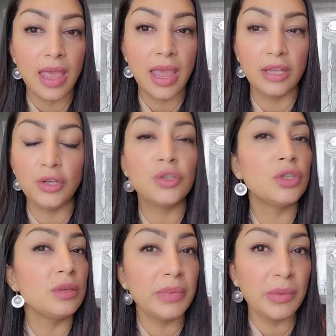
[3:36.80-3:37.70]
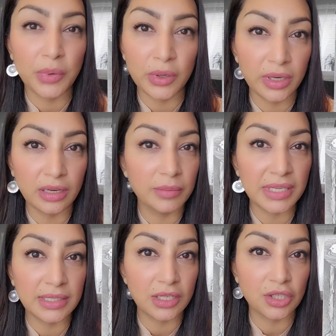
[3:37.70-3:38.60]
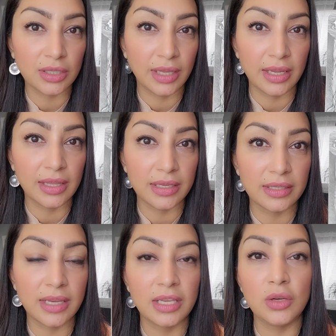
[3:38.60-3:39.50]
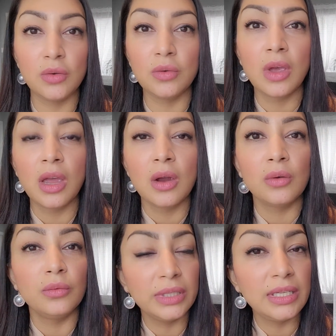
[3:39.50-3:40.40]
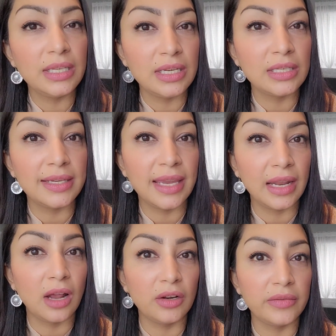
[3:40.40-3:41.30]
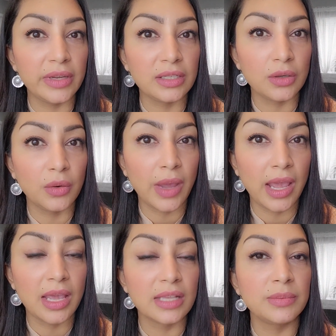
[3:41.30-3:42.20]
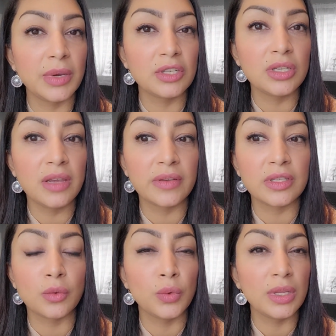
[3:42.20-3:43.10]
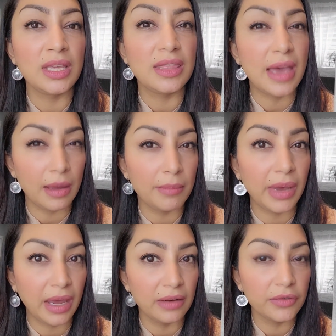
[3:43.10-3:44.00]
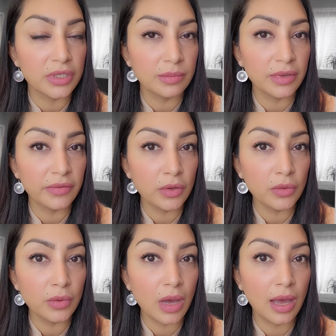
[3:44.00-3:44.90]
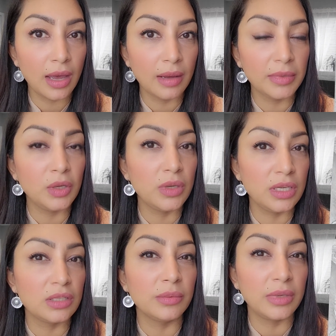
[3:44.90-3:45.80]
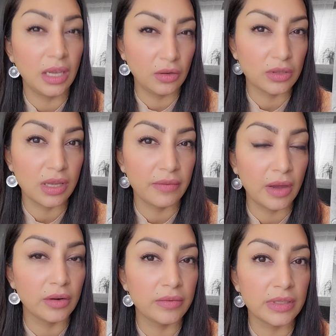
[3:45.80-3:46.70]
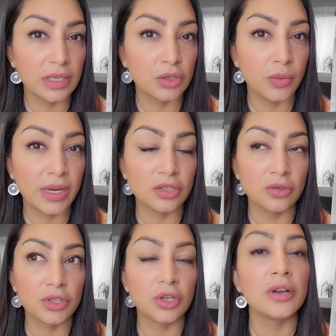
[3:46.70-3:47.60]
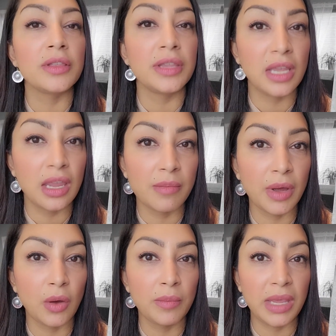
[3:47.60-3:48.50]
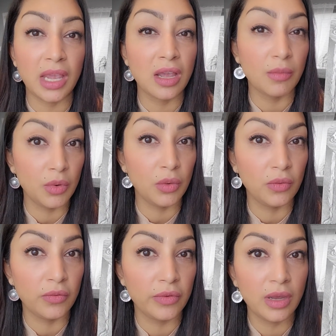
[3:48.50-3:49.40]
And you shouldn't be put in a position like this, and you really need to get out of it, okay? Especially if it's really that bad for some of you. Um, you need to get yourself out of a situation or start thinking about making a move,